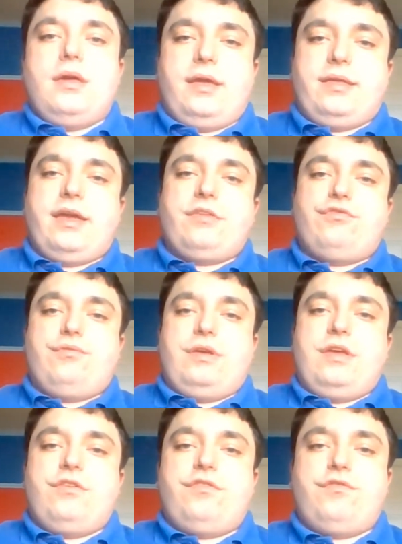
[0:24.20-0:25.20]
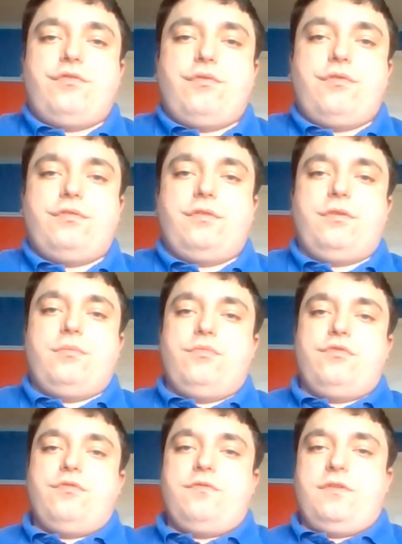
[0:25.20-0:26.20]
And actually, he stars in the
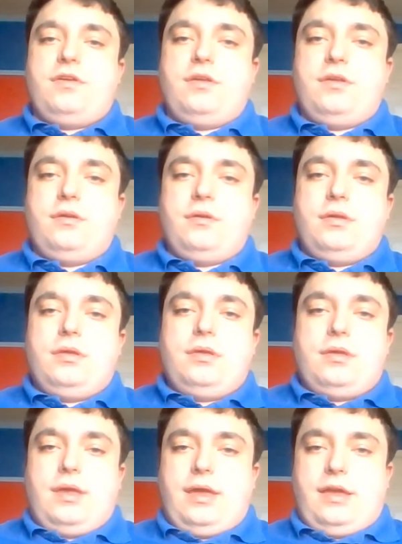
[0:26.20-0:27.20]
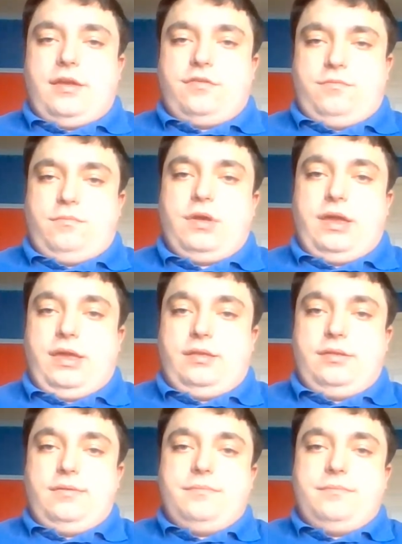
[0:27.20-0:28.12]
movie as Mike.